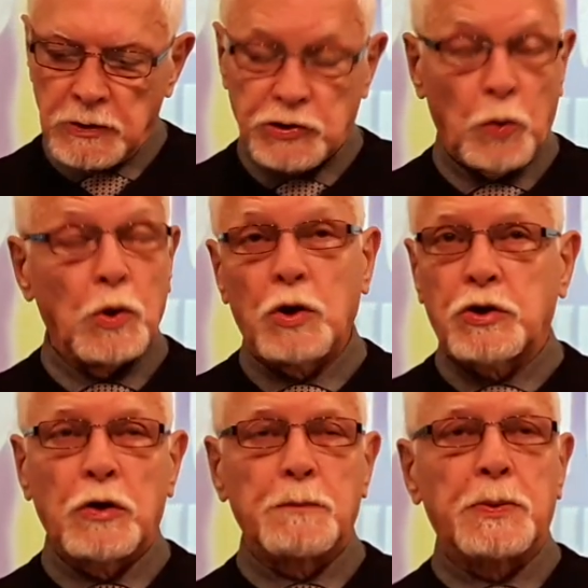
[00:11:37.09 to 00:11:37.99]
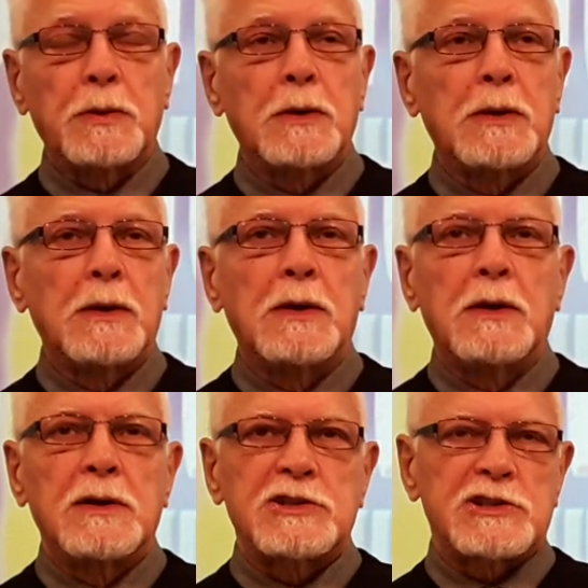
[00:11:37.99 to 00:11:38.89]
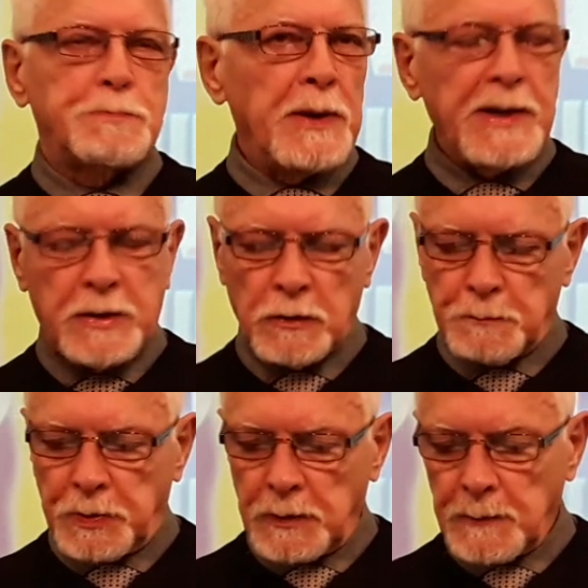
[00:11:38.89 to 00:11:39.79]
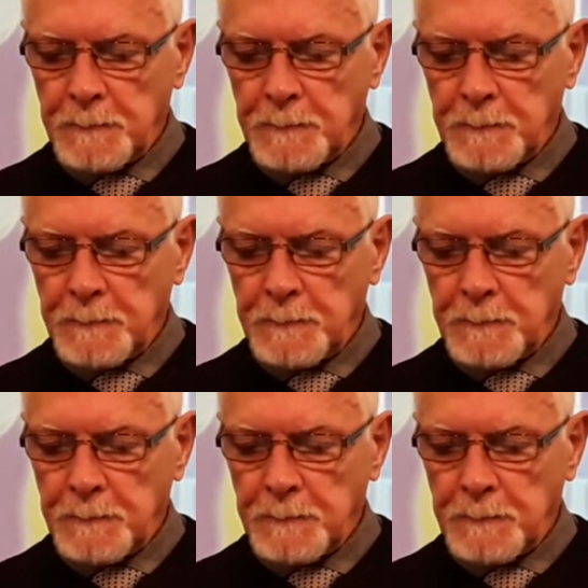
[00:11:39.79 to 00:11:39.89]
So look up, speak up,